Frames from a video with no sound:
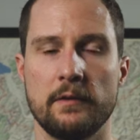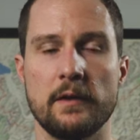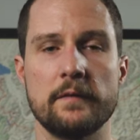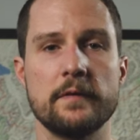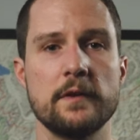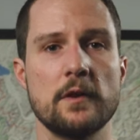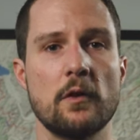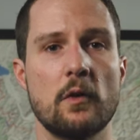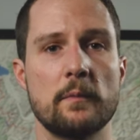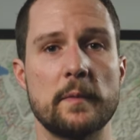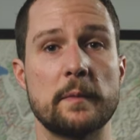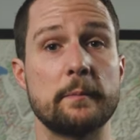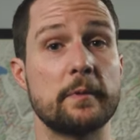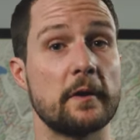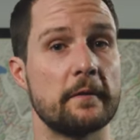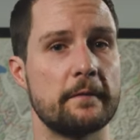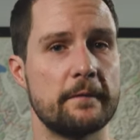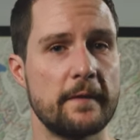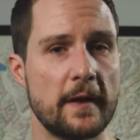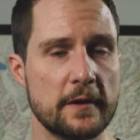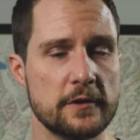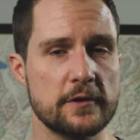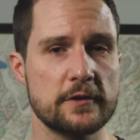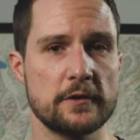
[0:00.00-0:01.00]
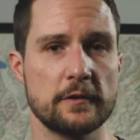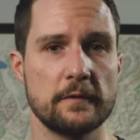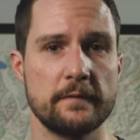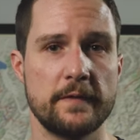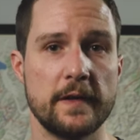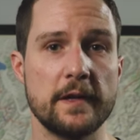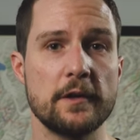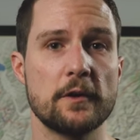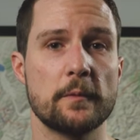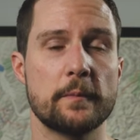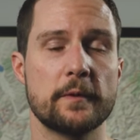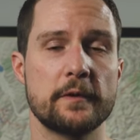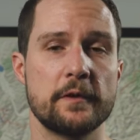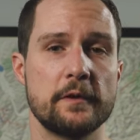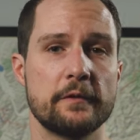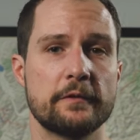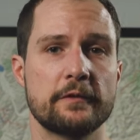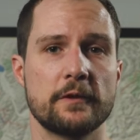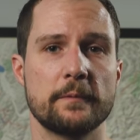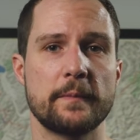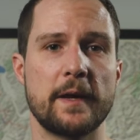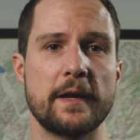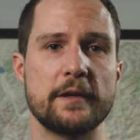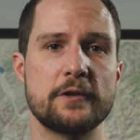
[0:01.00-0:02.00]
Now, even though I'm a professional video
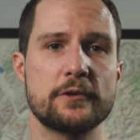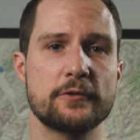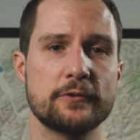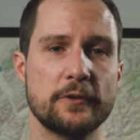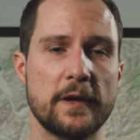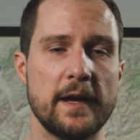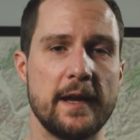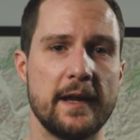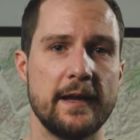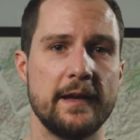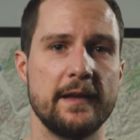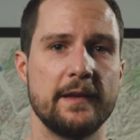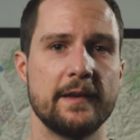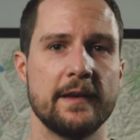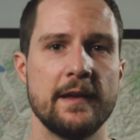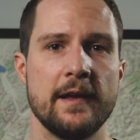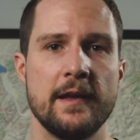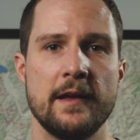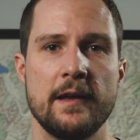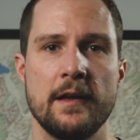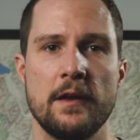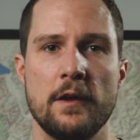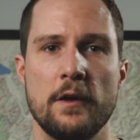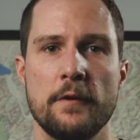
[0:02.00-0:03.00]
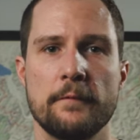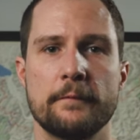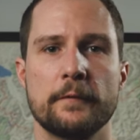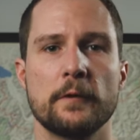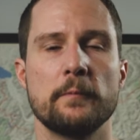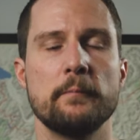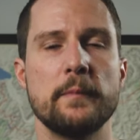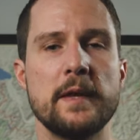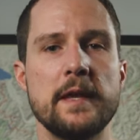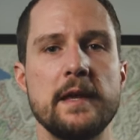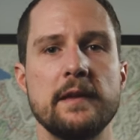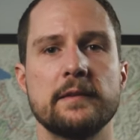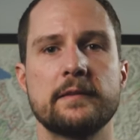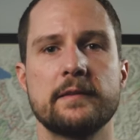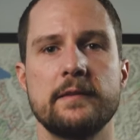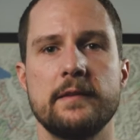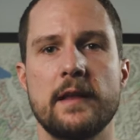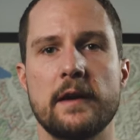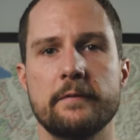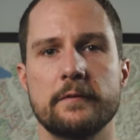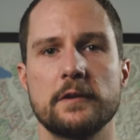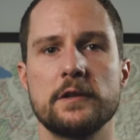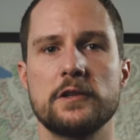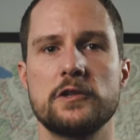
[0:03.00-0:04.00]
producer by trade, for me, it's
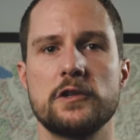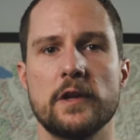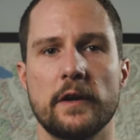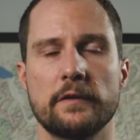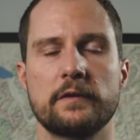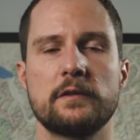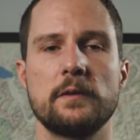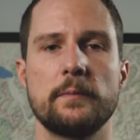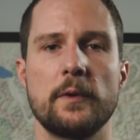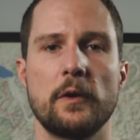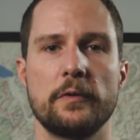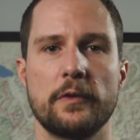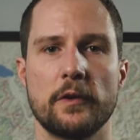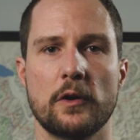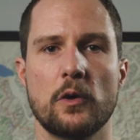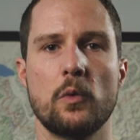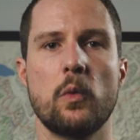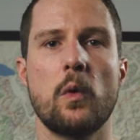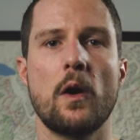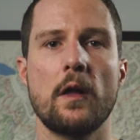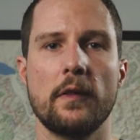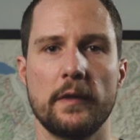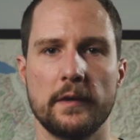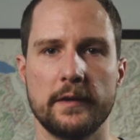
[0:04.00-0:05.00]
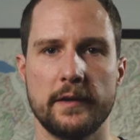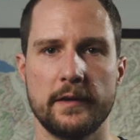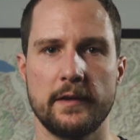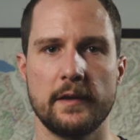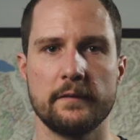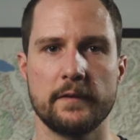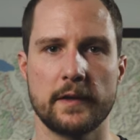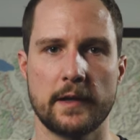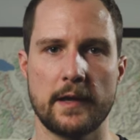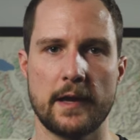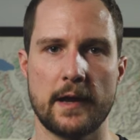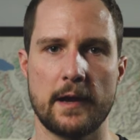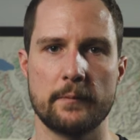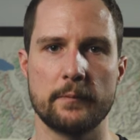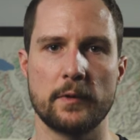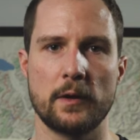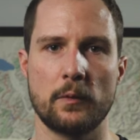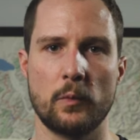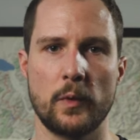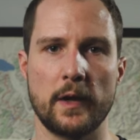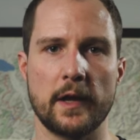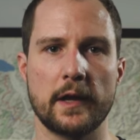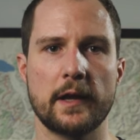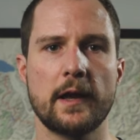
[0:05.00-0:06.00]
never just about the quality of a camera
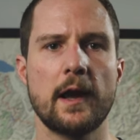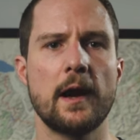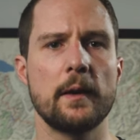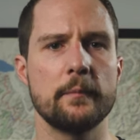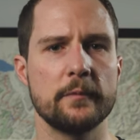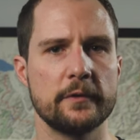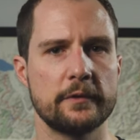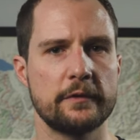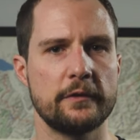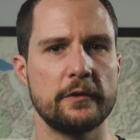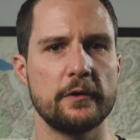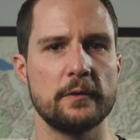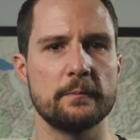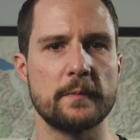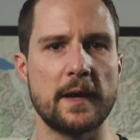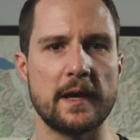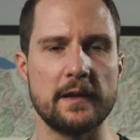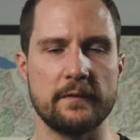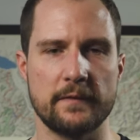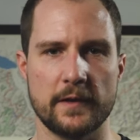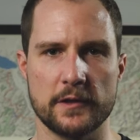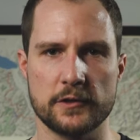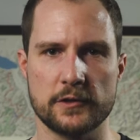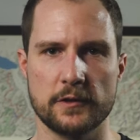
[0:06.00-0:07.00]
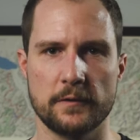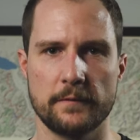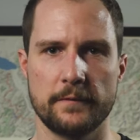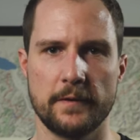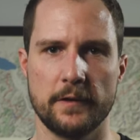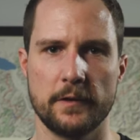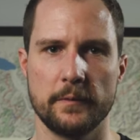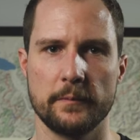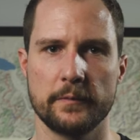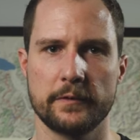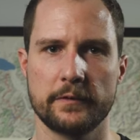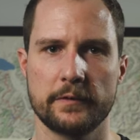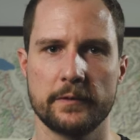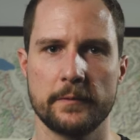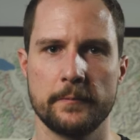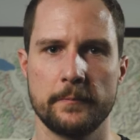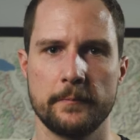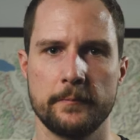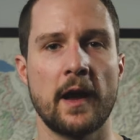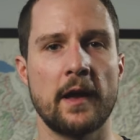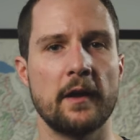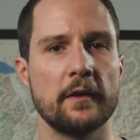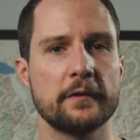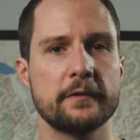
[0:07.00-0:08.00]
when it comes to my adventure films.
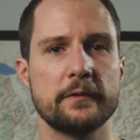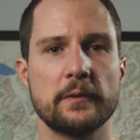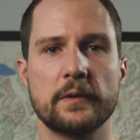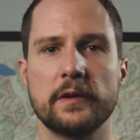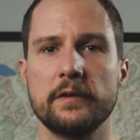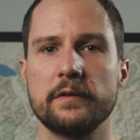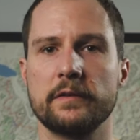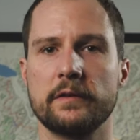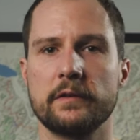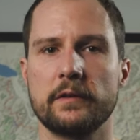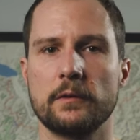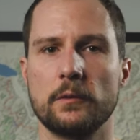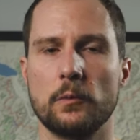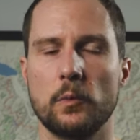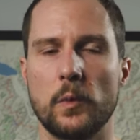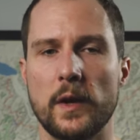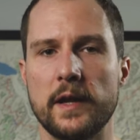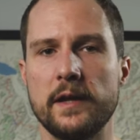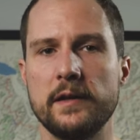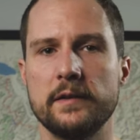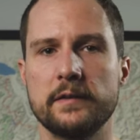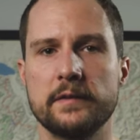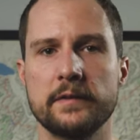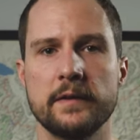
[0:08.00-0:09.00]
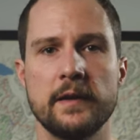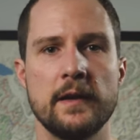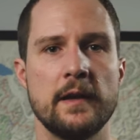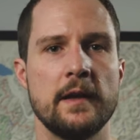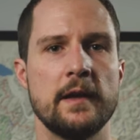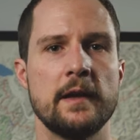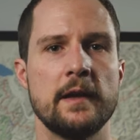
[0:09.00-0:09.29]
I also consider weight,